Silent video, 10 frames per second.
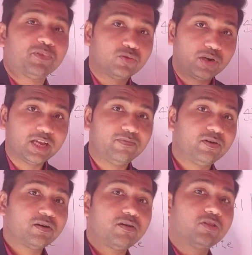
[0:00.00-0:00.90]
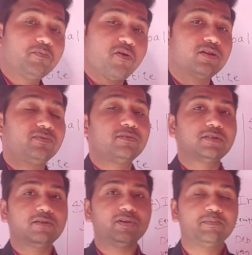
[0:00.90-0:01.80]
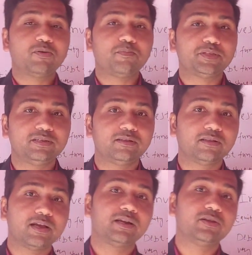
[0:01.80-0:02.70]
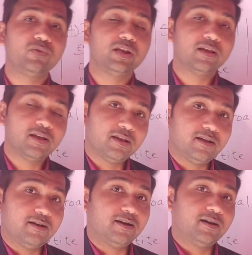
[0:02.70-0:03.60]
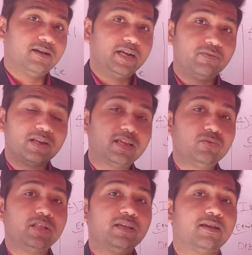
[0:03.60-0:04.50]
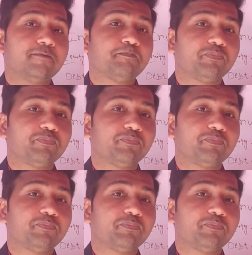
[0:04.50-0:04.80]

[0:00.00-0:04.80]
So debt fund or the bonds funds are very promising that you will it will give the